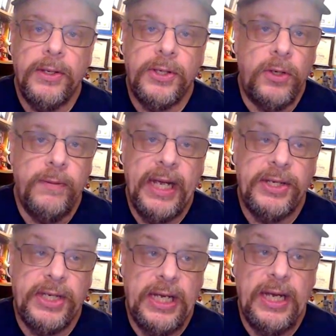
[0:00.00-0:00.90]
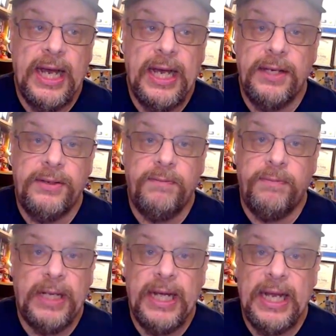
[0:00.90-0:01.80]
So you may see guys
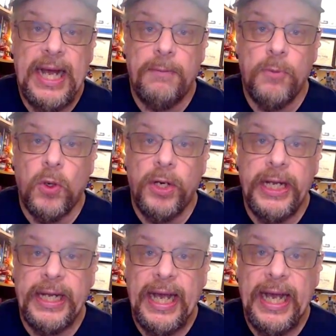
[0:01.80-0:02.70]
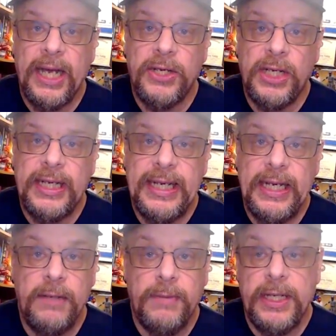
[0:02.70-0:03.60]
play a lot more than they actually
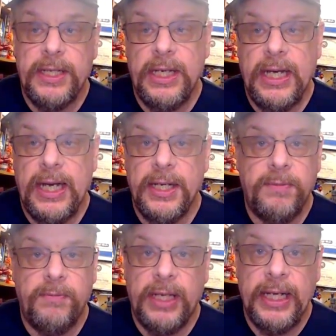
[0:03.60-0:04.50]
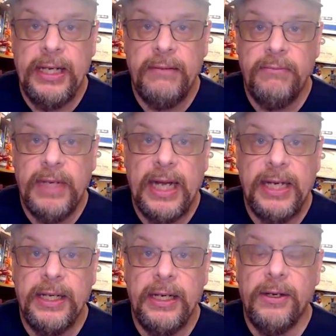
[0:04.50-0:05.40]
did, and you might see guys play
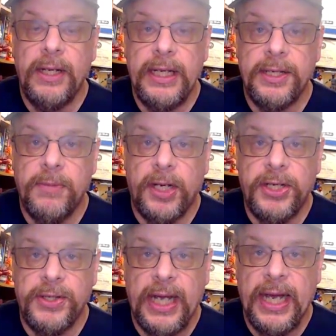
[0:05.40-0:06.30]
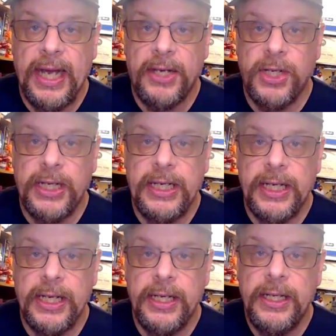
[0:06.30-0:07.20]
not nearly as much as they actually
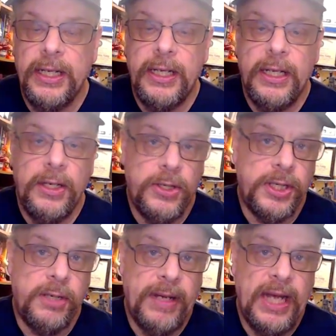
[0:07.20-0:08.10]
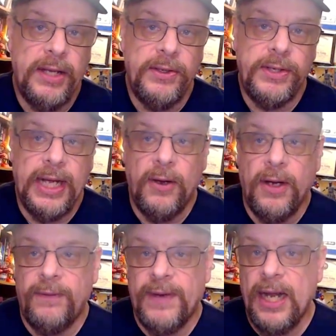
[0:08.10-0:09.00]
did. Just depends. Now,
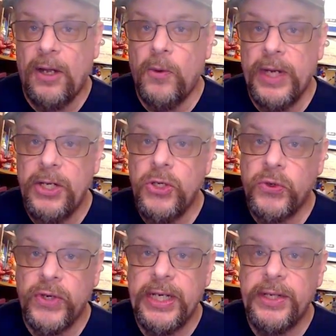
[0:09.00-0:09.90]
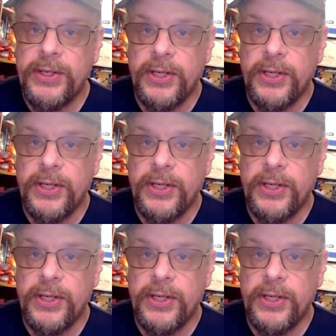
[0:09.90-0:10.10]
I'll follow injuries,